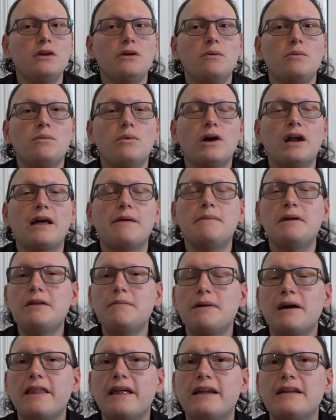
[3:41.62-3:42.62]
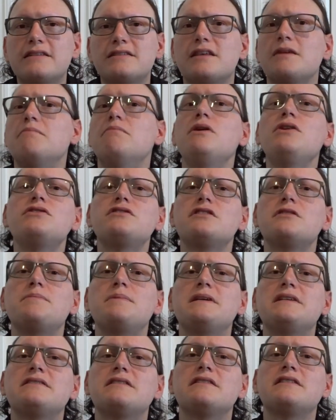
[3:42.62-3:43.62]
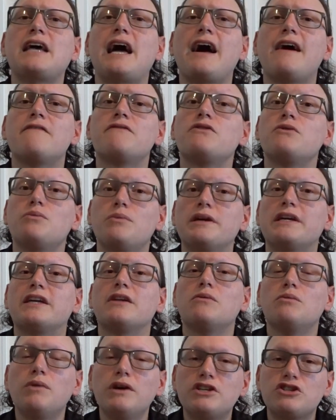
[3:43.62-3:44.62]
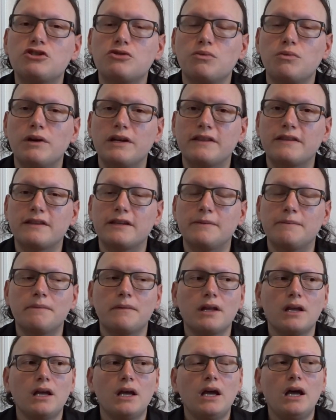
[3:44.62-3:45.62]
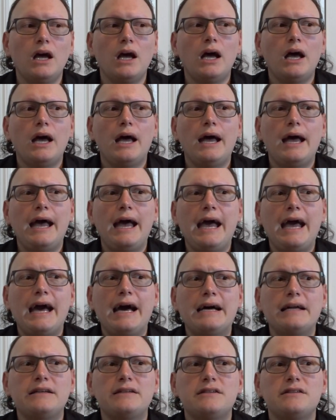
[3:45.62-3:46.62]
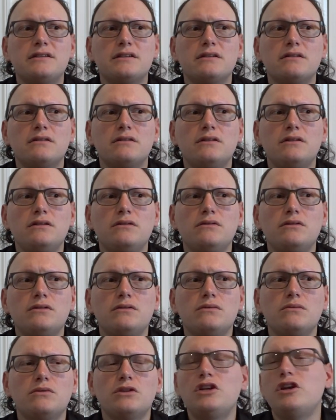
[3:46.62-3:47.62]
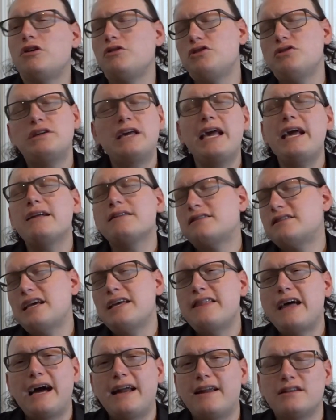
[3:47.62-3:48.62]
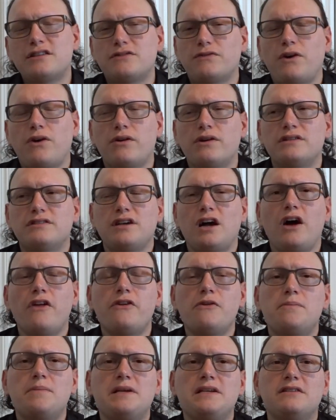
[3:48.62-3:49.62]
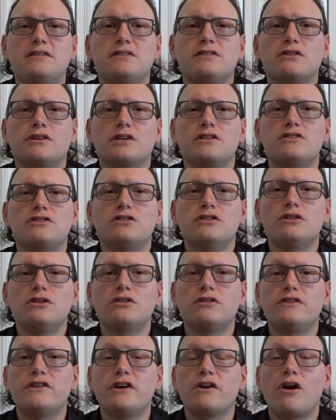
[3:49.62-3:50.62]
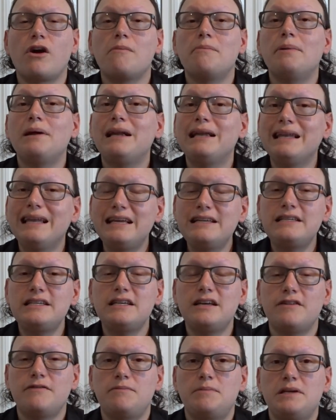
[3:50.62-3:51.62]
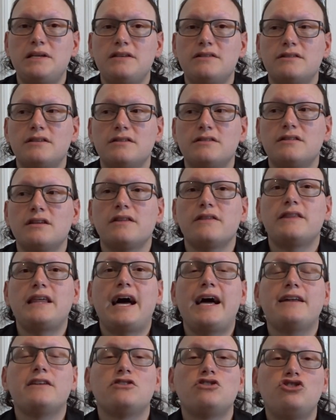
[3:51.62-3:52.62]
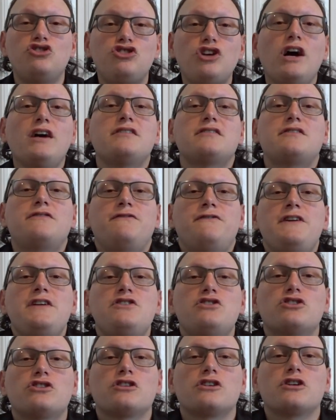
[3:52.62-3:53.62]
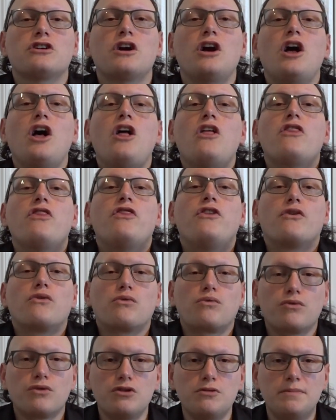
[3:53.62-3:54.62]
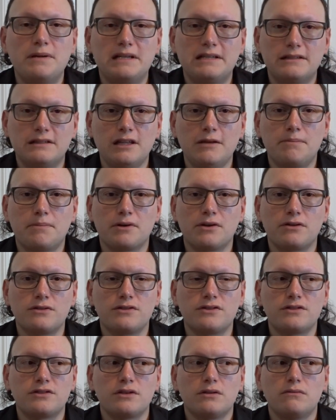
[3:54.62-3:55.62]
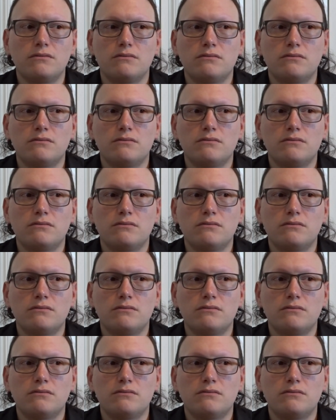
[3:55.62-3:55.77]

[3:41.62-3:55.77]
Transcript: What I mean by that is that most of the pieces have the Wicked Witch with them. And you can't say that as far as other pieces are concerned. There are plenty of pieces that just feature the ruby slippers.